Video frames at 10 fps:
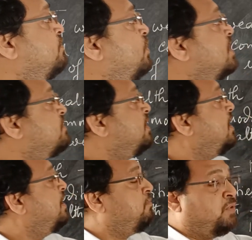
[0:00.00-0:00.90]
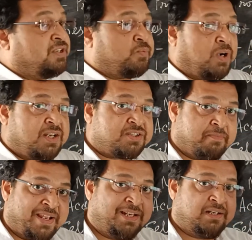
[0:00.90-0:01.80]
was
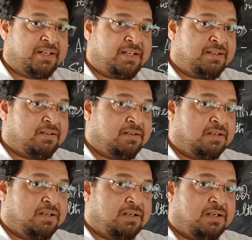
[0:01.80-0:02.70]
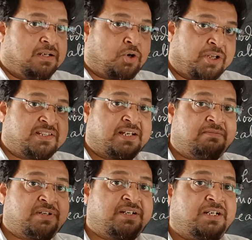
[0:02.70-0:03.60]
mainly
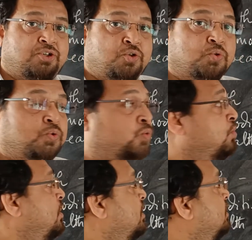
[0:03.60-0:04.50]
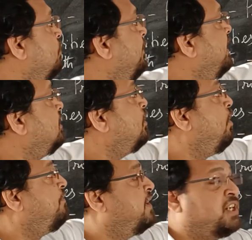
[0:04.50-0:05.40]
concentrated to the wealth
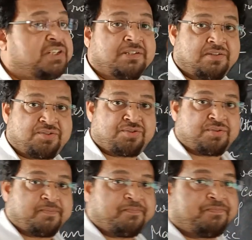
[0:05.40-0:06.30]
of nations.